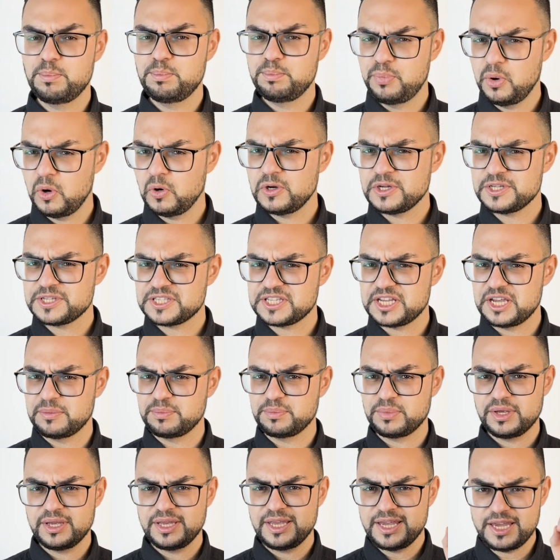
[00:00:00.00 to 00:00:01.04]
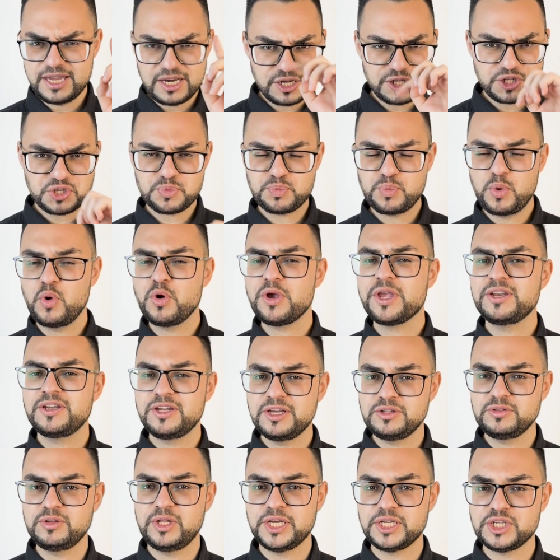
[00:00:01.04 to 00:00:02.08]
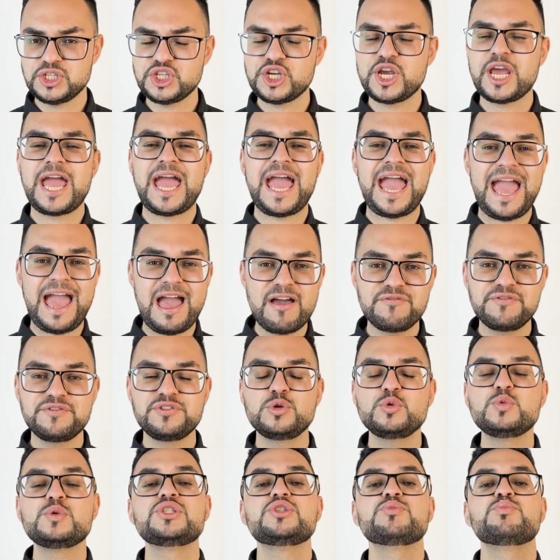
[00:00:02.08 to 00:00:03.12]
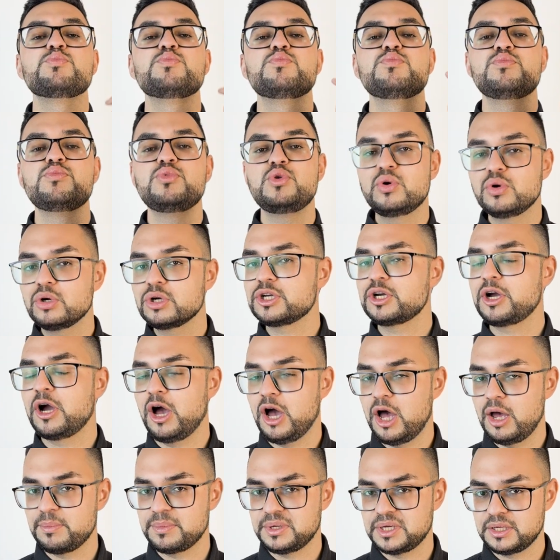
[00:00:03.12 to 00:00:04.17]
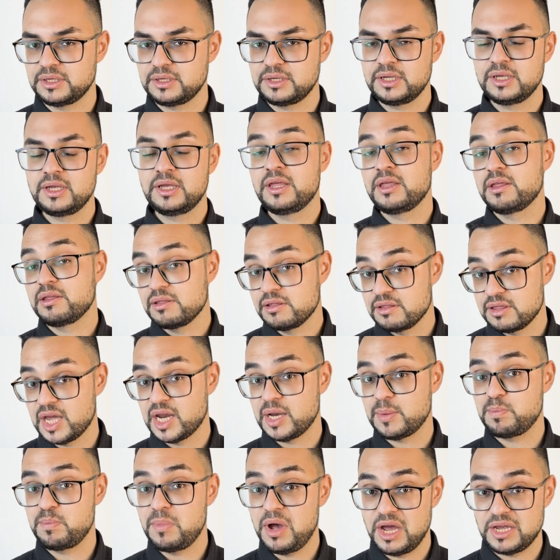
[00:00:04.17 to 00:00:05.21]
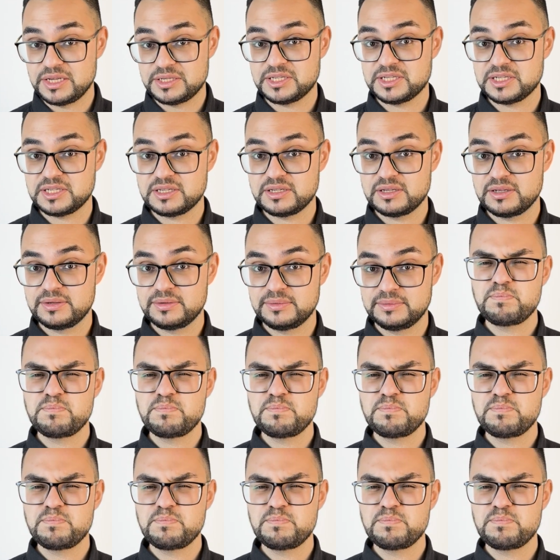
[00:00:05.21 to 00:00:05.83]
Bonus tip, in a spoken English, have to is more common than must.